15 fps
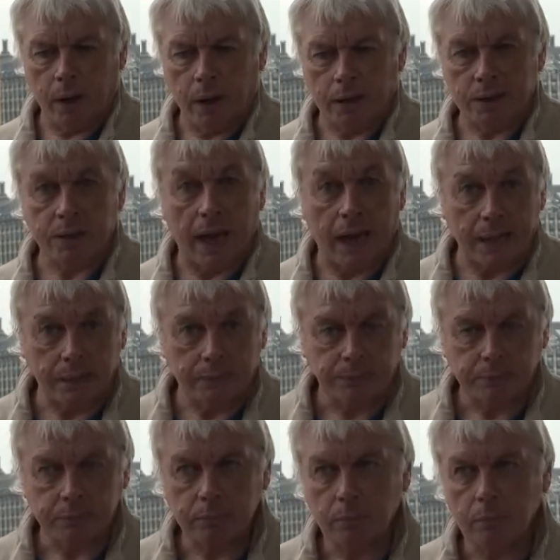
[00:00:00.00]
Assad
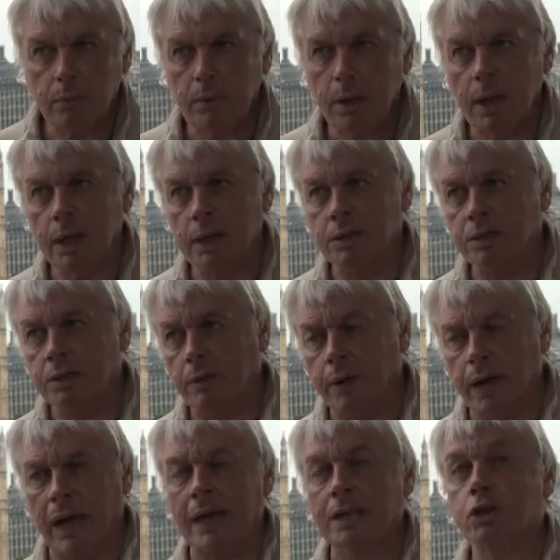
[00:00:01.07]
in
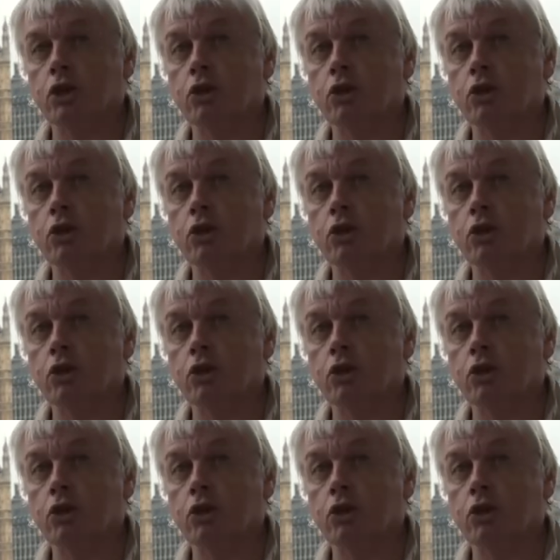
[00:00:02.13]
Syria has